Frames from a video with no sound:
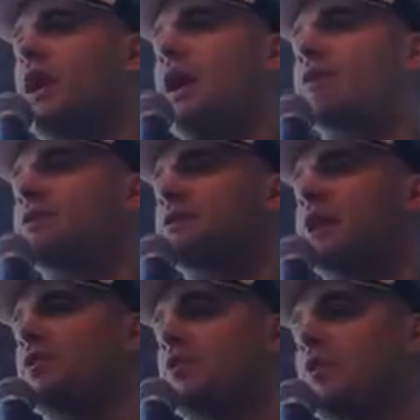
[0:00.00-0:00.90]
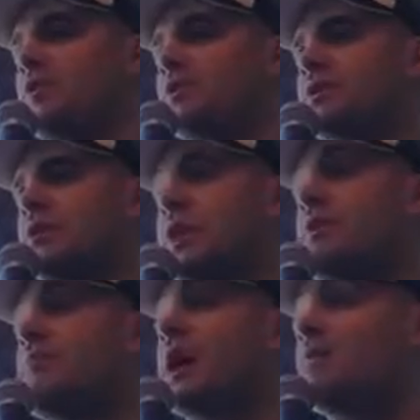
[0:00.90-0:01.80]
Having Tyler Roberson,
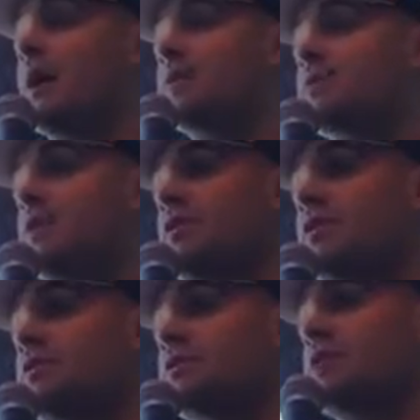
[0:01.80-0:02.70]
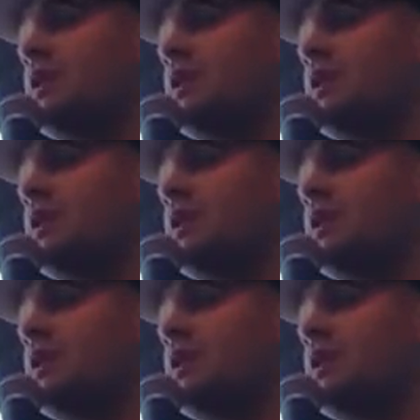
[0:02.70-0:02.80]
in my mind, Syracuse is